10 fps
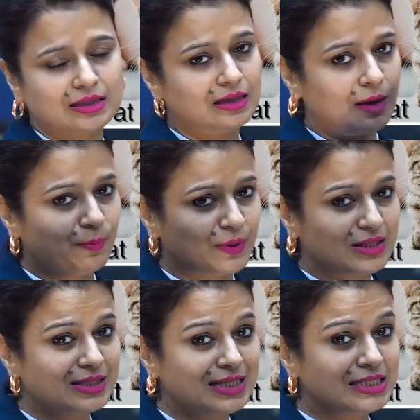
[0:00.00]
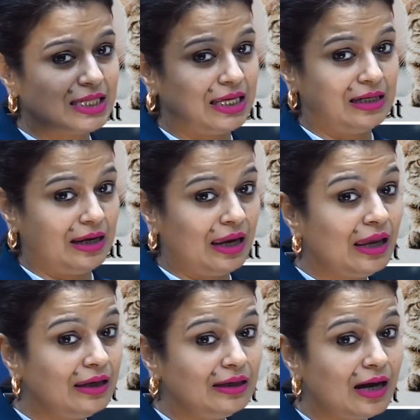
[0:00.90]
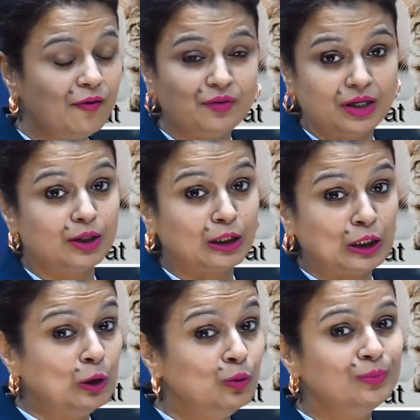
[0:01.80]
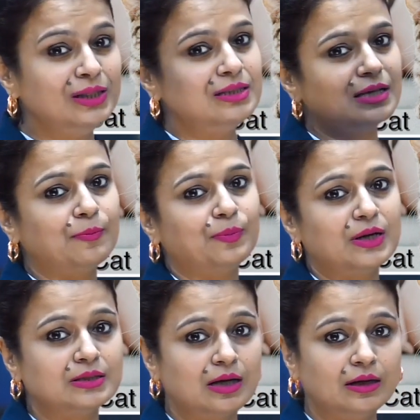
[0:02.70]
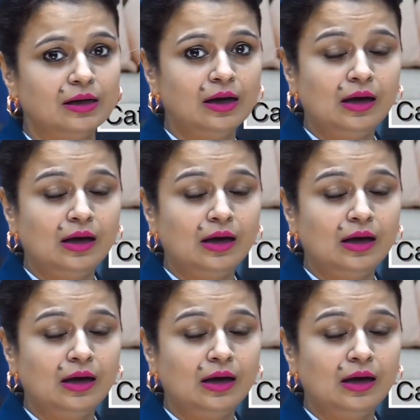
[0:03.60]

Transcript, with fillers: they are present in area where humans are present.